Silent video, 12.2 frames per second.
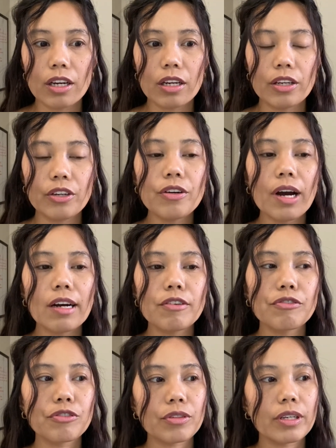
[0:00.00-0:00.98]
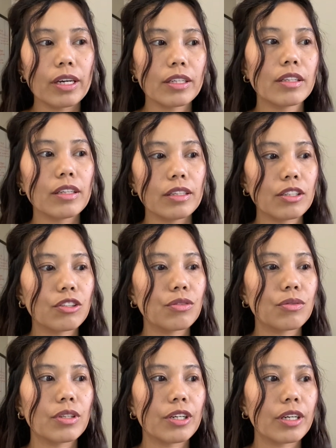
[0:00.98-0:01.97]
you have to get it to
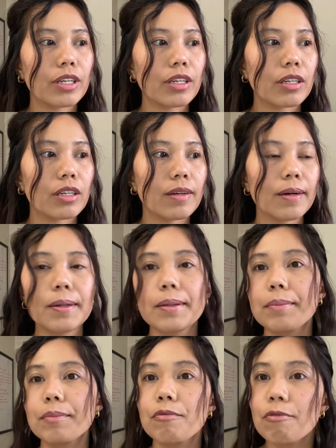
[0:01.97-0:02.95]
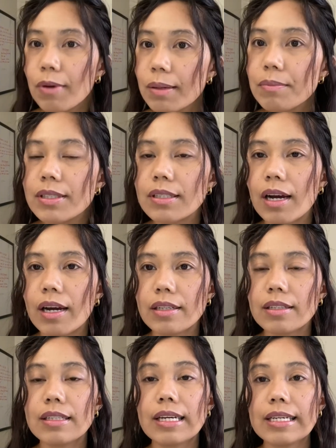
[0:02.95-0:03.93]
their website,
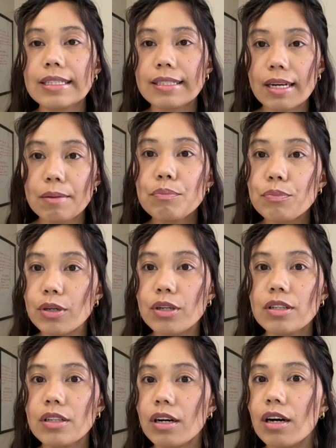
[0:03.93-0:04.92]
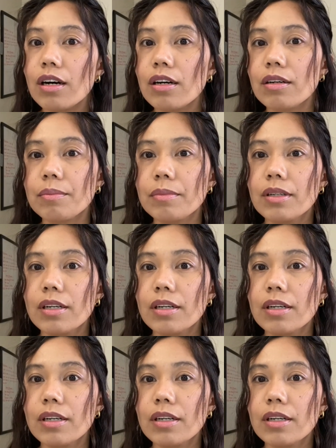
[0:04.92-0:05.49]
the example of